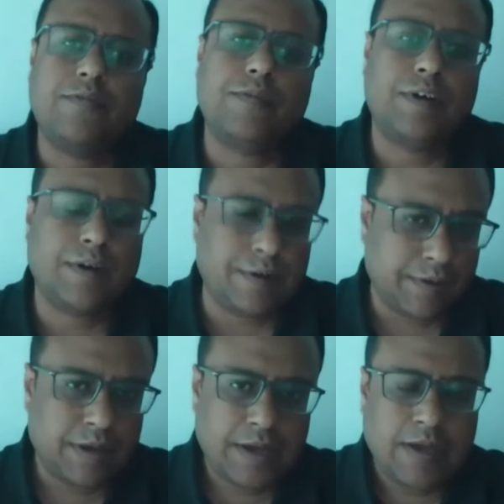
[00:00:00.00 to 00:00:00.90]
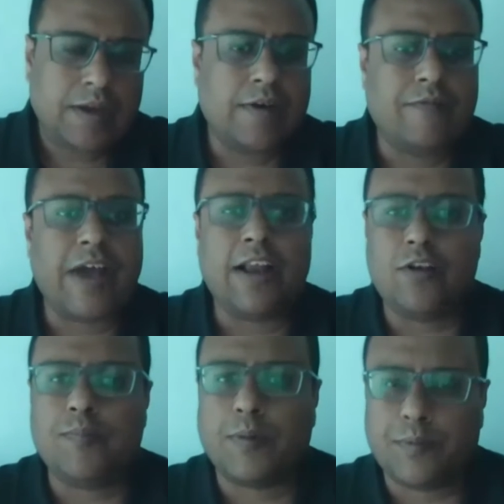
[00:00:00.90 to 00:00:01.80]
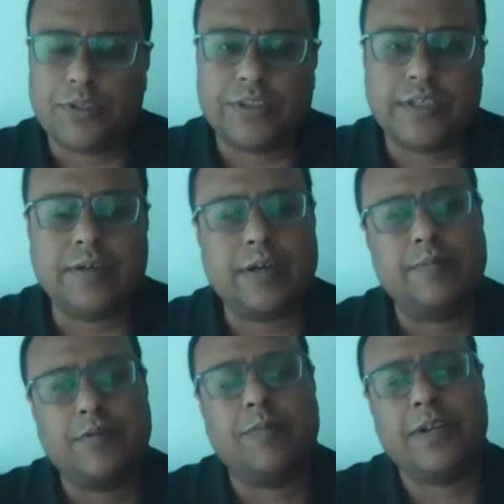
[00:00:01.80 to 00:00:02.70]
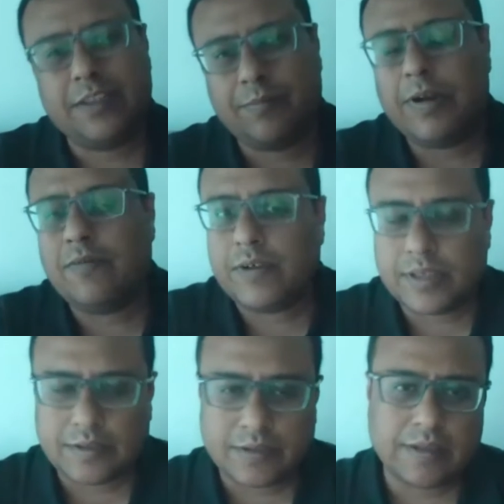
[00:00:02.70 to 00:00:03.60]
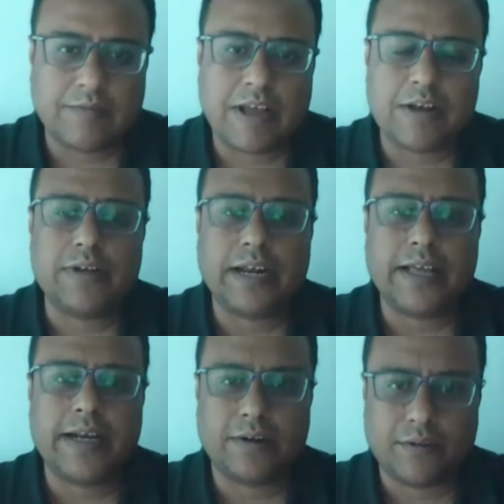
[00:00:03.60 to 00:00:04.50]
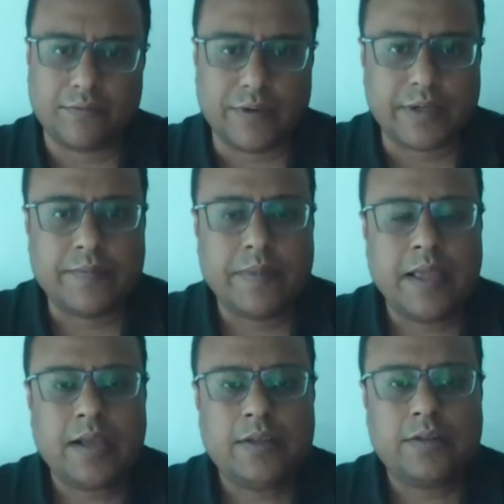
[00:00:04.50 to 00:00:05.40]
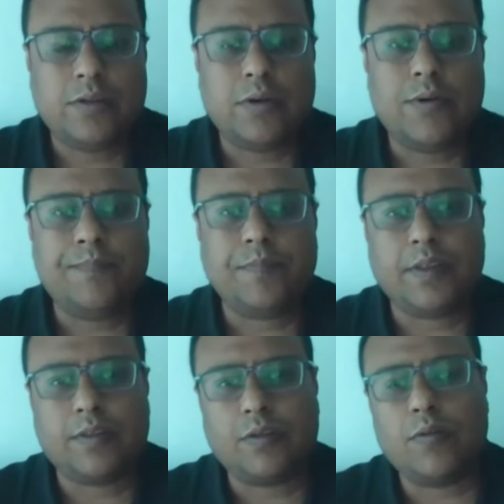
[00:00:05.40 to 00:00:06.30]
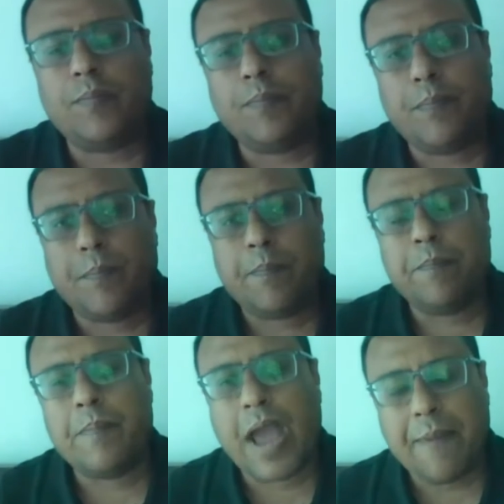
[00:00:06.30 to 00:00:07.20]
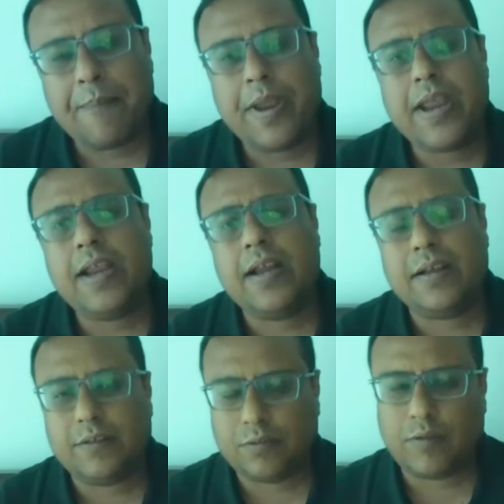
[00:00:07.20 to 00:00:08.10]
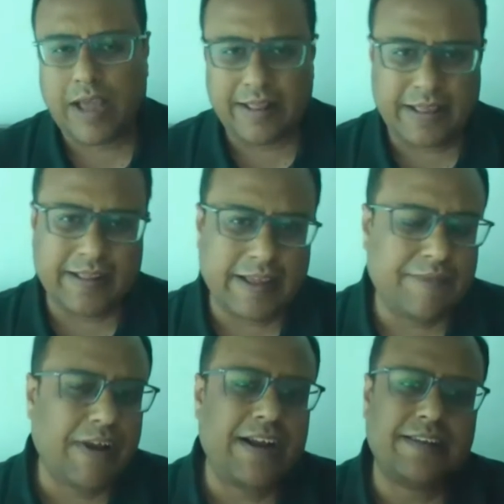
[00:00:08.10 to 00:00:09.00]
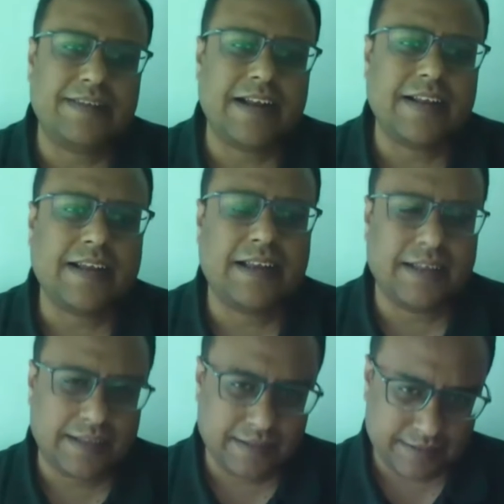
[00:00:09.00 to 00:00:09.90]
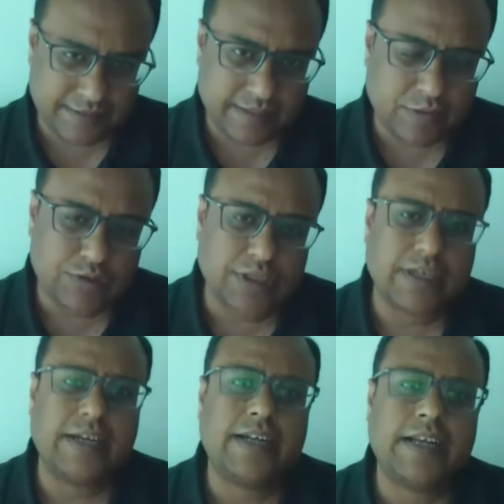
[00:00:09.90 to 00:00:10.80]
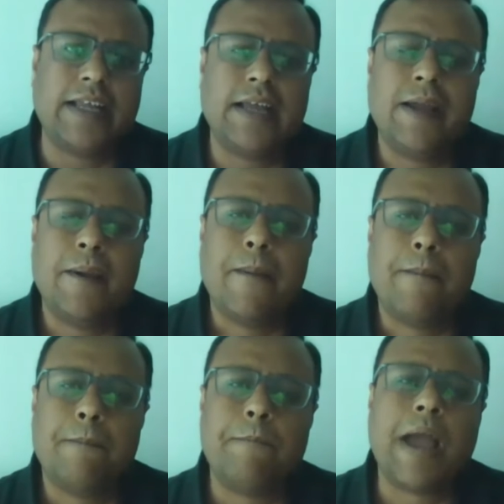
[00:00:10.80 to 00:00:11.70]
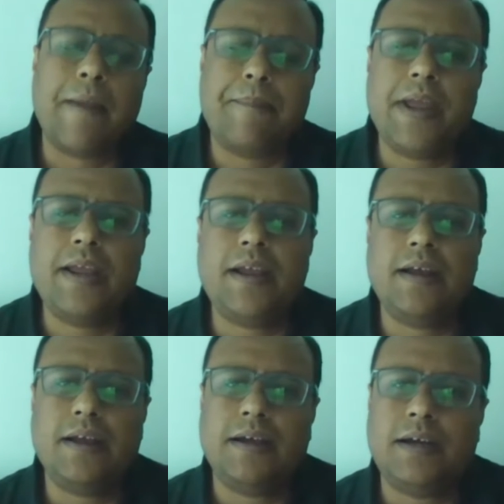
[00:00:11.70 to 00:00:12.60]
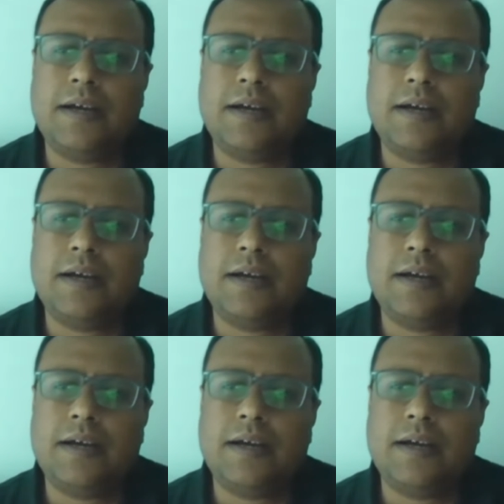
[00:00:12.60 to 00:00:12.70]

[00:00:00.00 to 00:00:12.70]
of value proposition, in terms of money spent versus the value that I get out of it. So mapping. So if I understand the question correctly, mapping